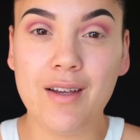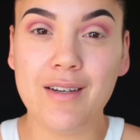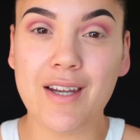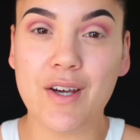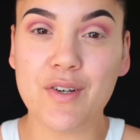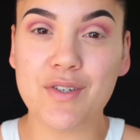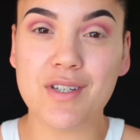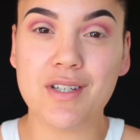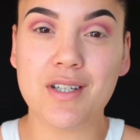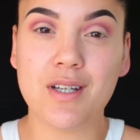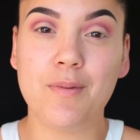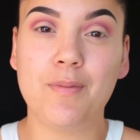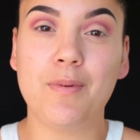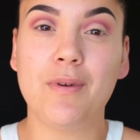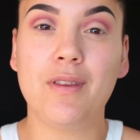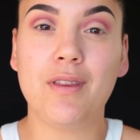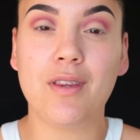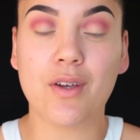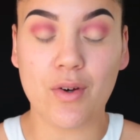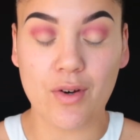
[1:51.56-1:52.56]
Now to
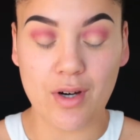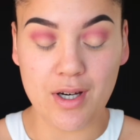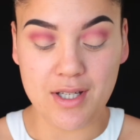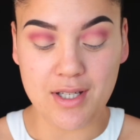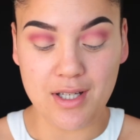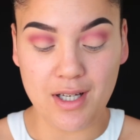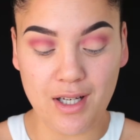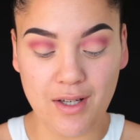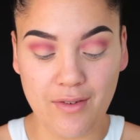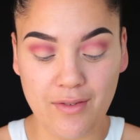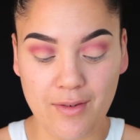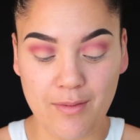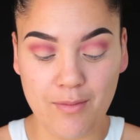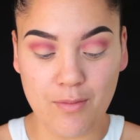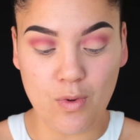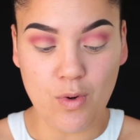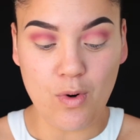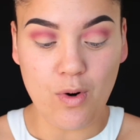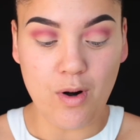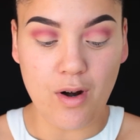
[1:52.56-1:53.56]
deepen the crease even
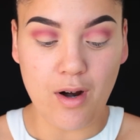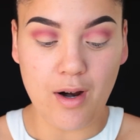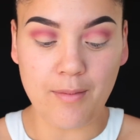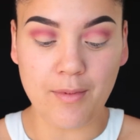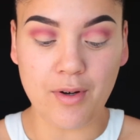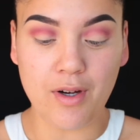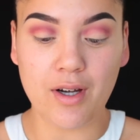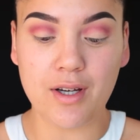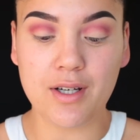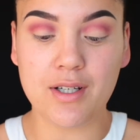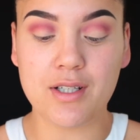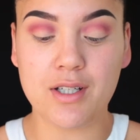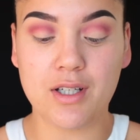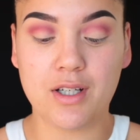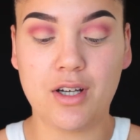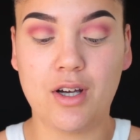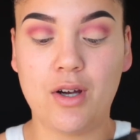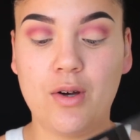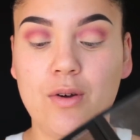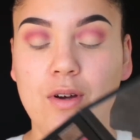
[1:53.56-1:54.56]
more, I'm going to
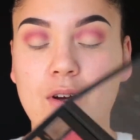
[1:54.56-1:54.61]
go